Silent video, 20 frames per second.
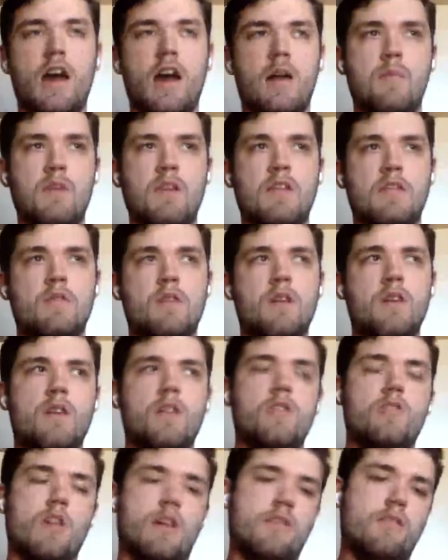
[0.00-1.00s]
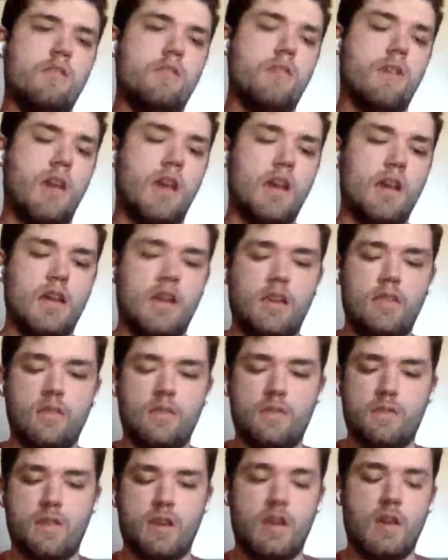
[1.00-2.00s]
I mean, Jesse Luketa in
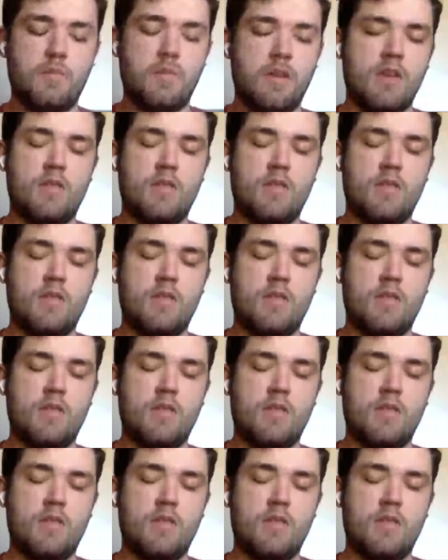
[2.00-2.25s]
this game,